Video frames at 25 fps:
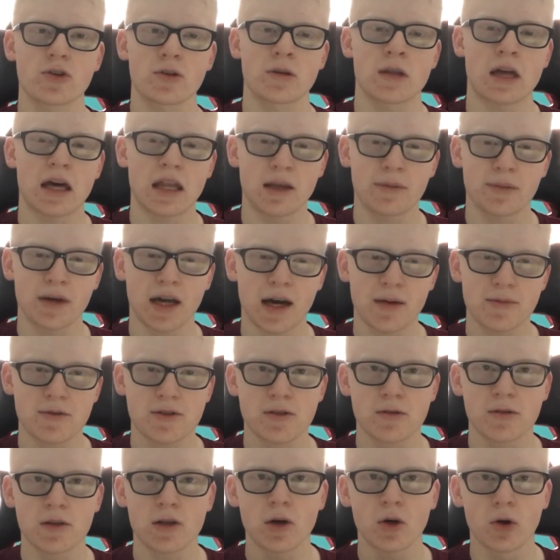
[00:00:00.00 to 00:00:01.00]
do that, that'd be
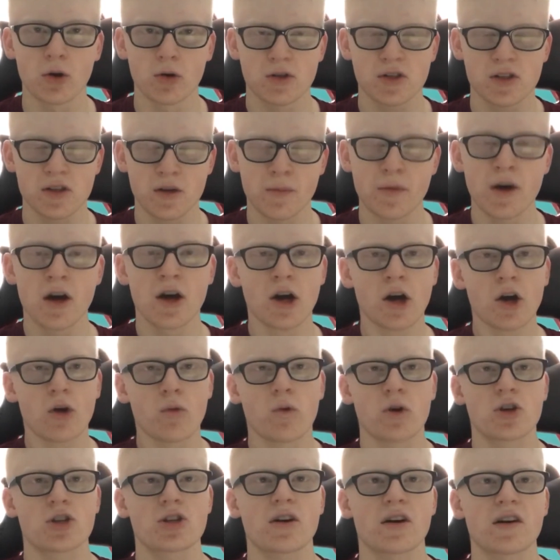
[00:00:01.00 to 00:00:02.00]
absolutely awesome.
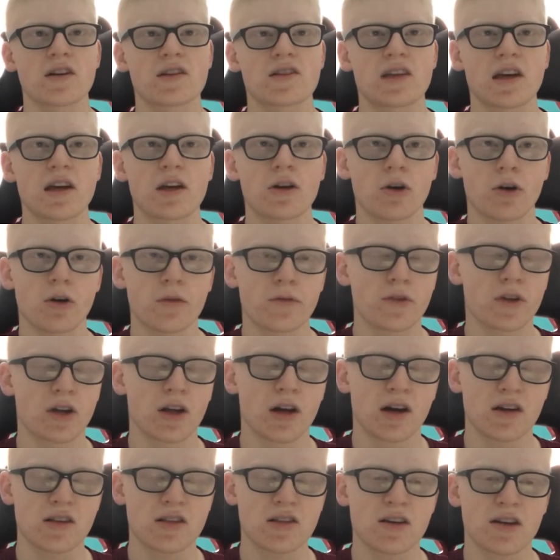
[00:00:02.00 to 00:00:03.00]
What do you guys think of
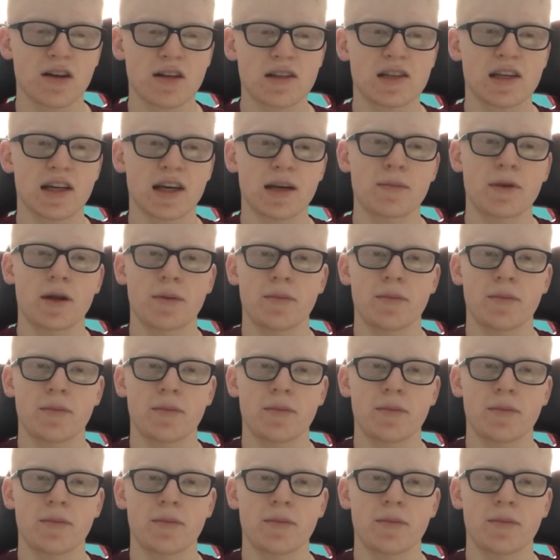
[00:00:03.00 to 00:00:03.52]
last night's game?